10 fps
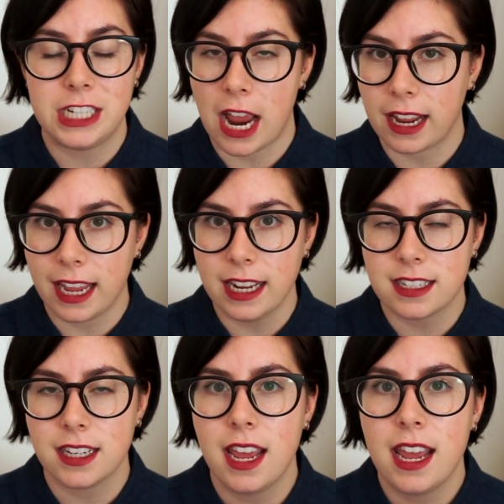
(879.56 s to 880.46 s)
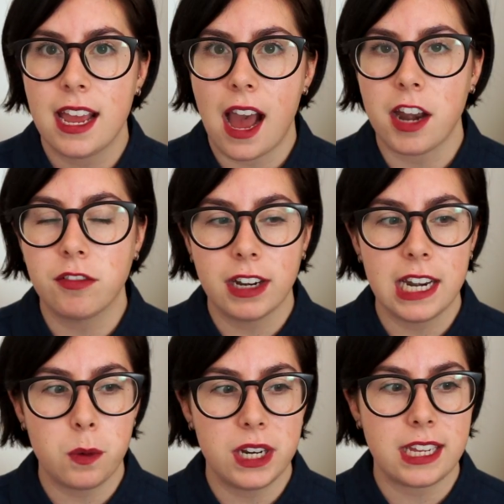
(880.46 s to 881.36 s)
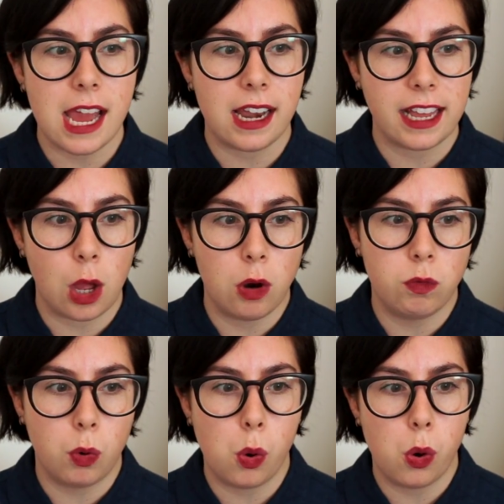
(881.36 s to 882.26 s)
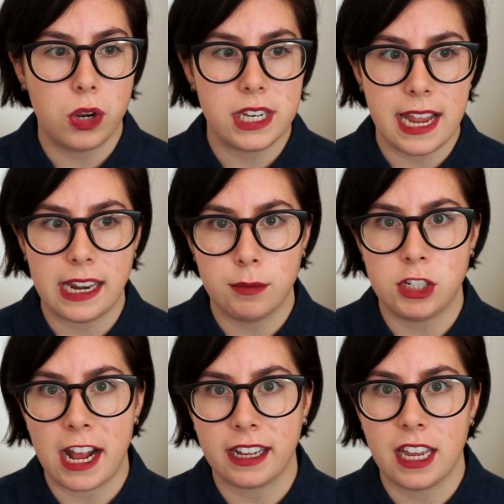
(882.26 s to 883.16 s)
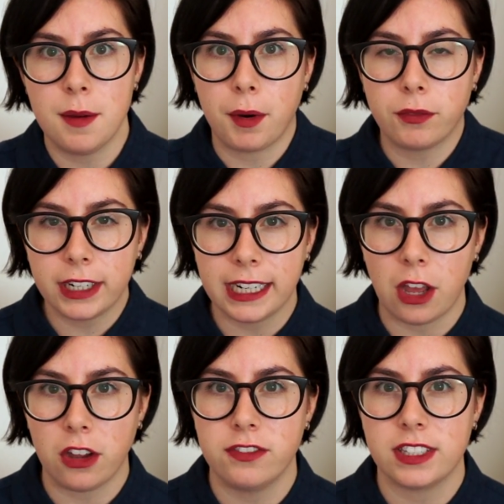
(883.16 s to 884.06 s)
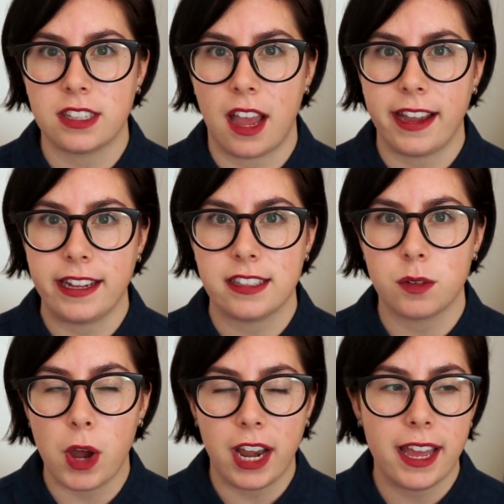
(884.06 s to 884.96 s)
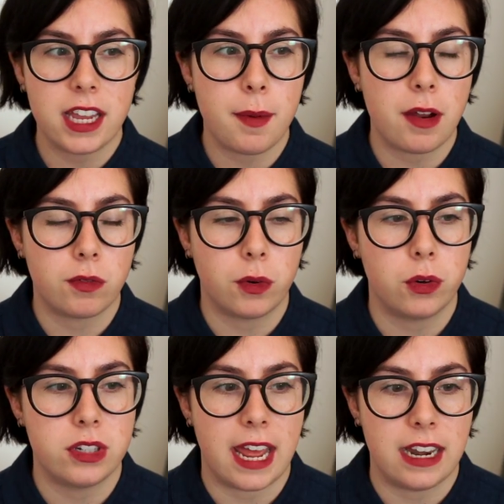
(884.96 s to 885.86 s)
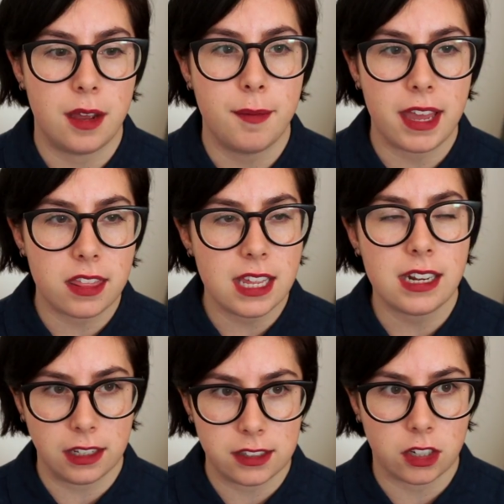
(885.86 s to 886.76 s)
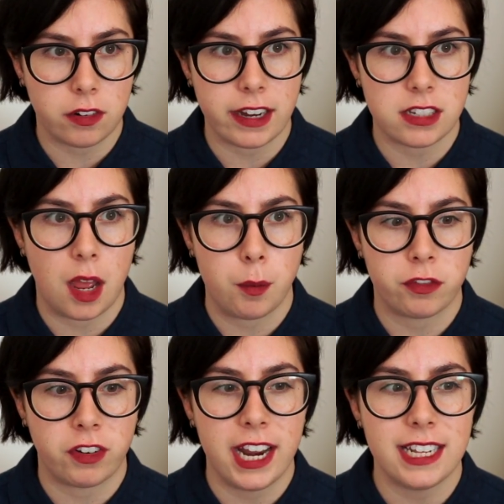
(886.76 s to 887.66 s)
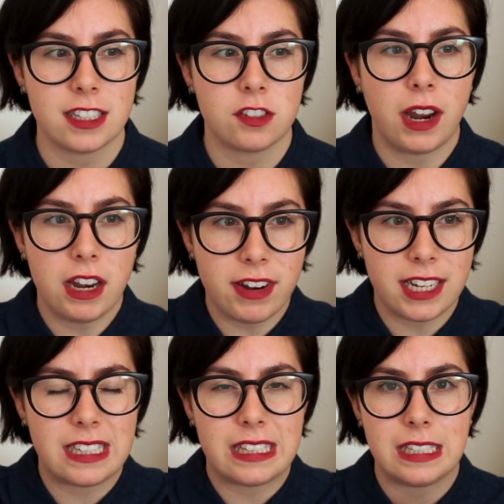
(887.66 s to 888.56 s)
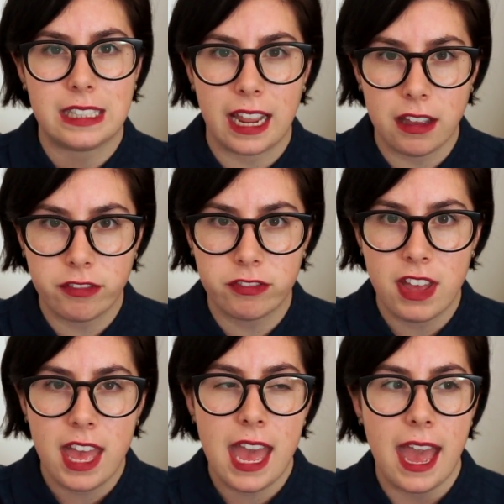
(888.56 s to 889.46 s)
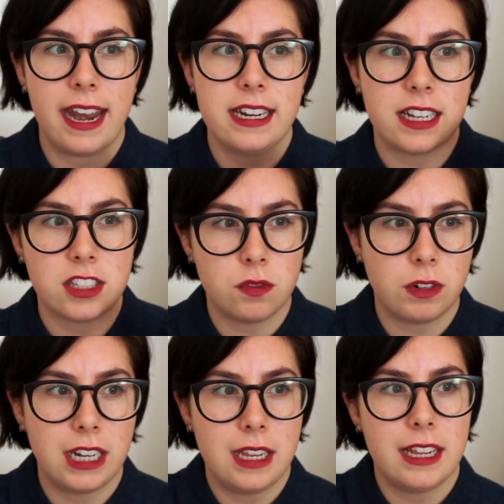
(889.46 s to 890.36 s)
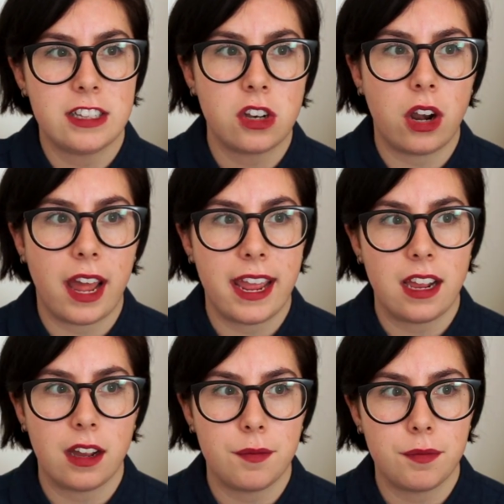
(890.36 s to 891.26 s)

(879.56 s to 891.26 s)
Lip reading: jacket. I really want to get like a raw denim jacket, but really oversized. What I like about raw denim, I think that's the correct term for it, is it's very, very stiff and it doesn't really, it's not like,